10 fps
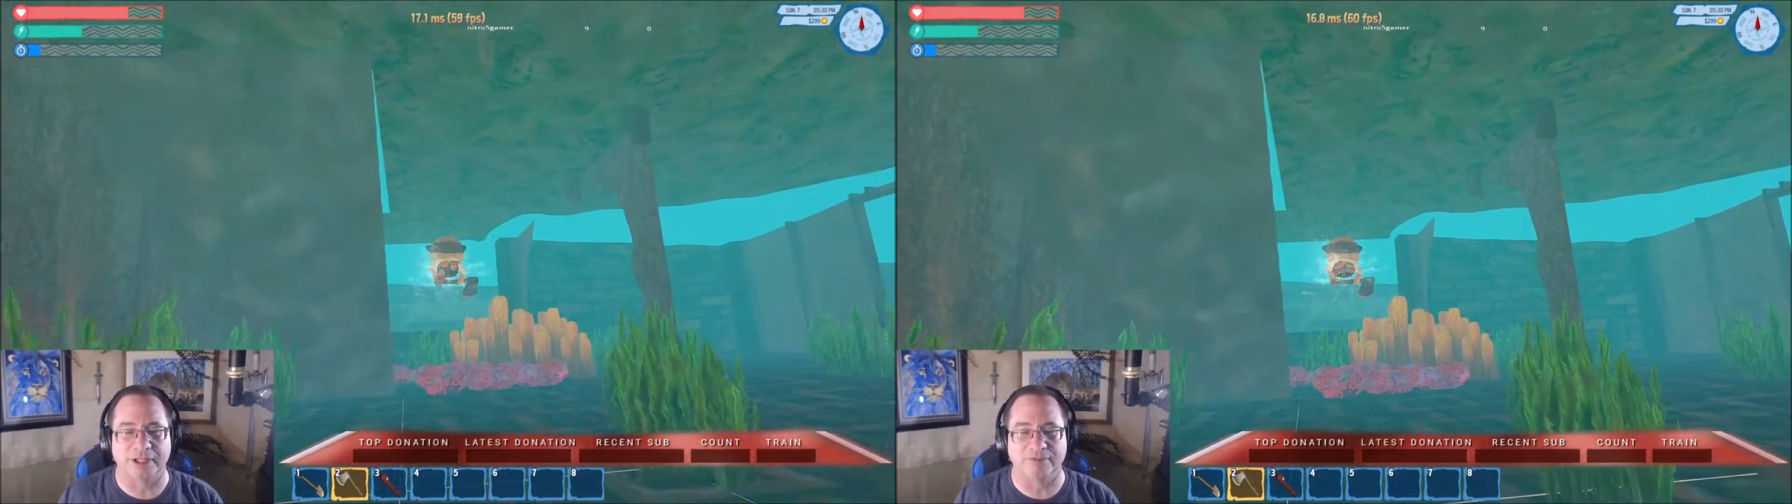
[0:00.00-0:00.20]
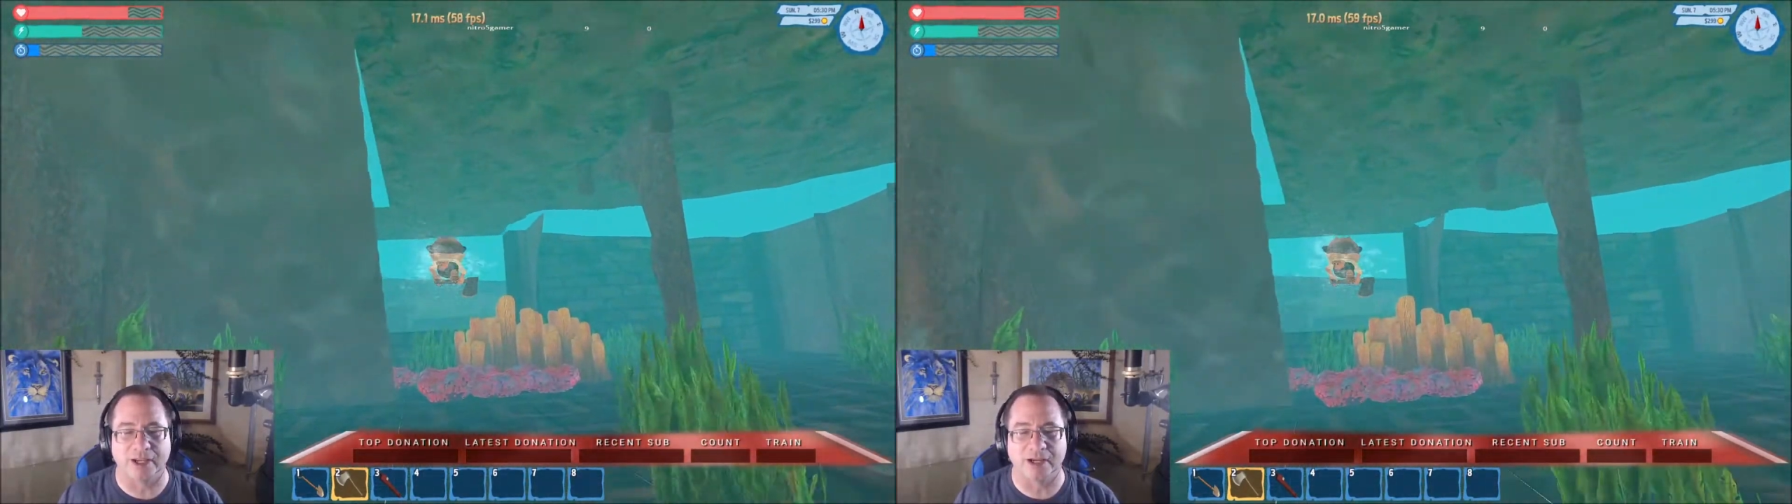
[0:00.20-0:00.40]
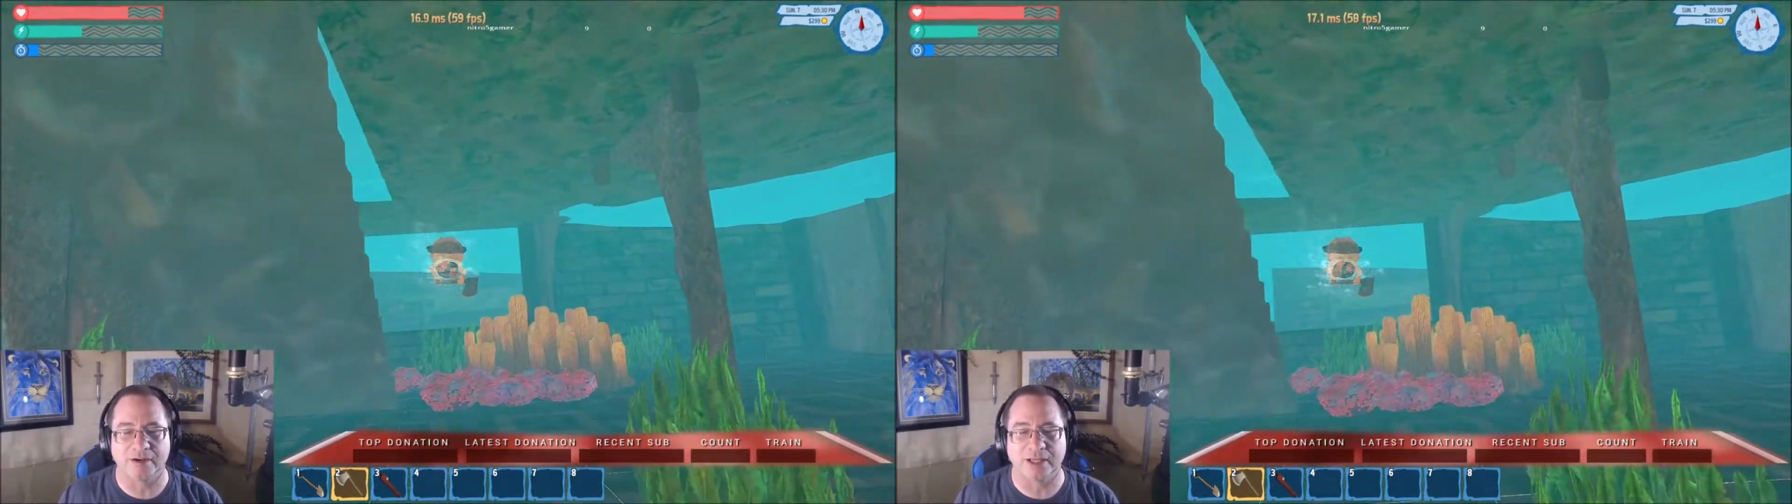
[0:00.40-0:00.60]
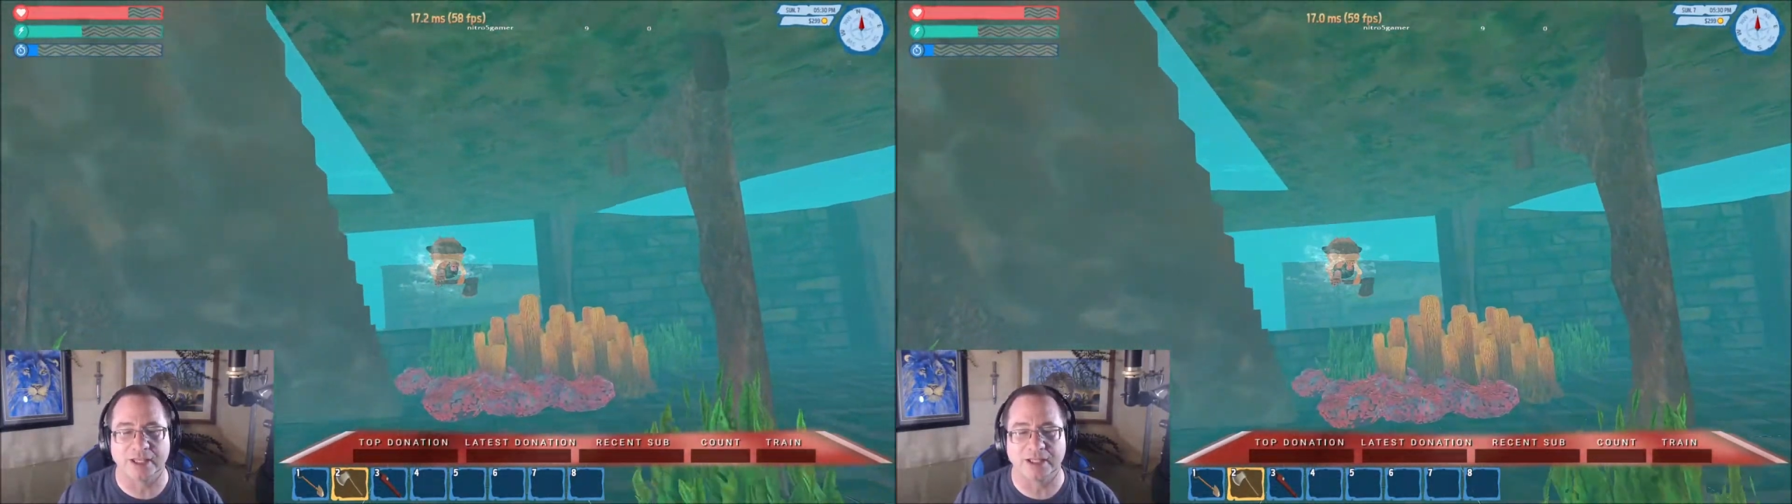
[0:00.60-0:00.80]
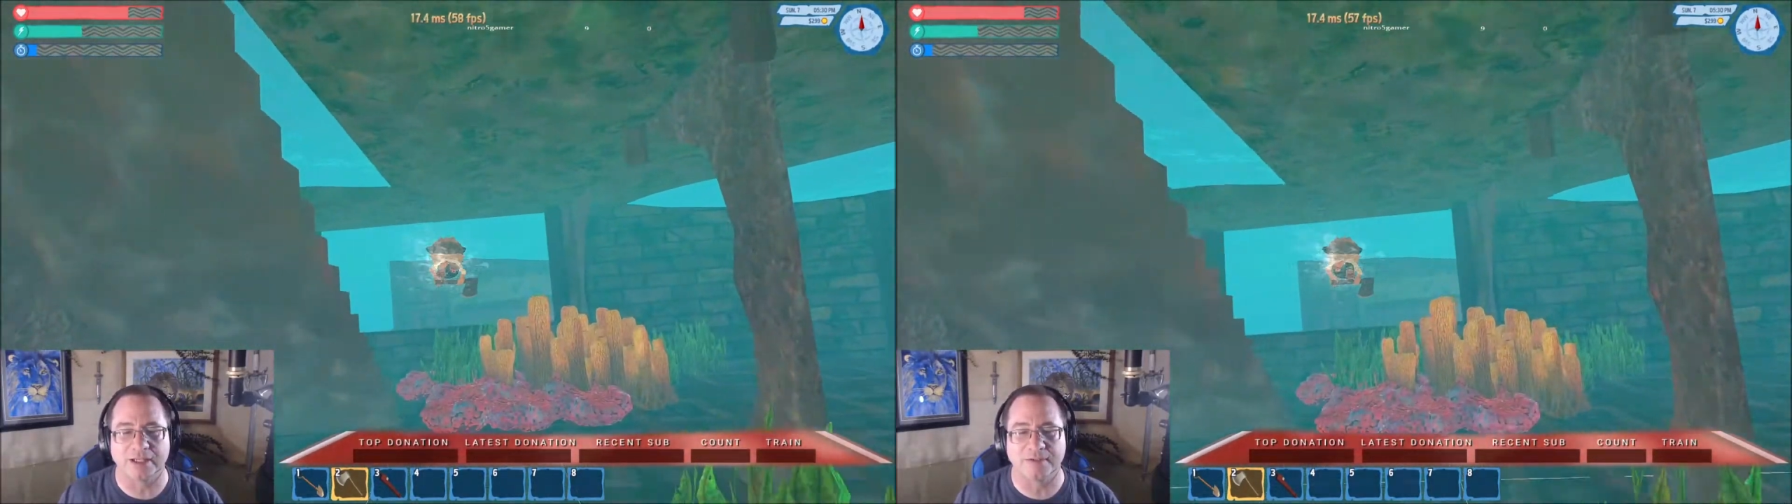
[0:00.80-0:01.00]
out of air
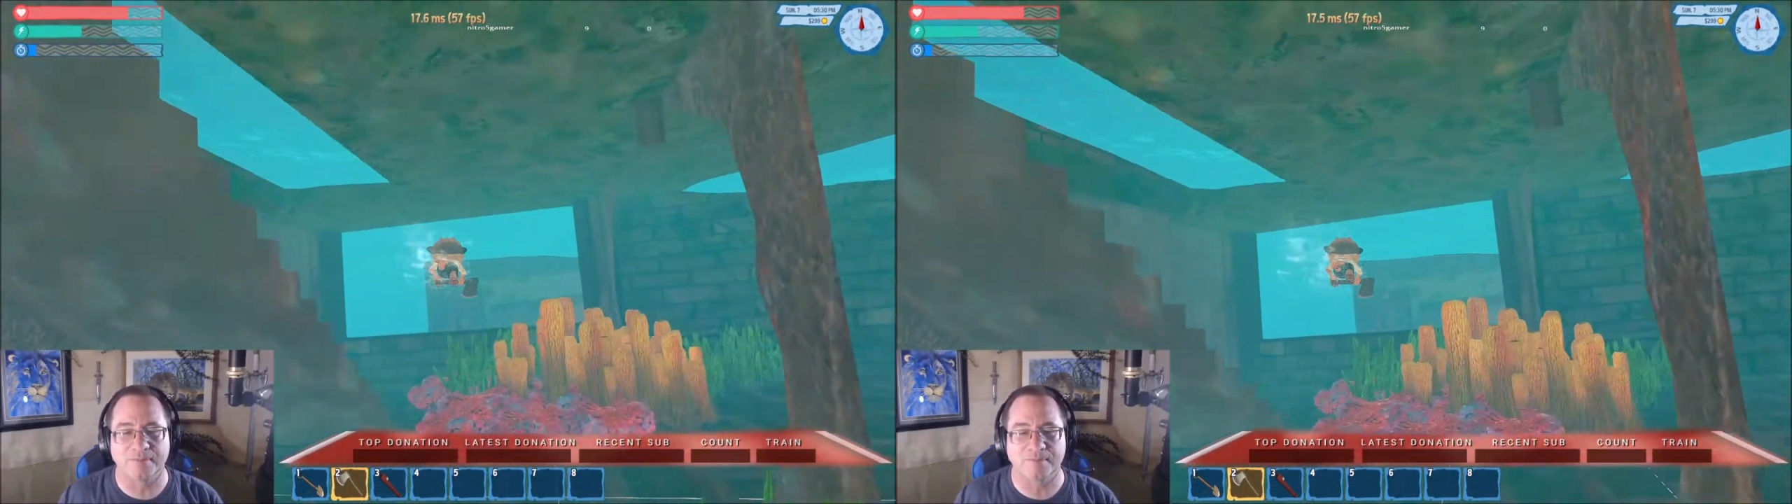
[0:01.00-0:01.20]
again.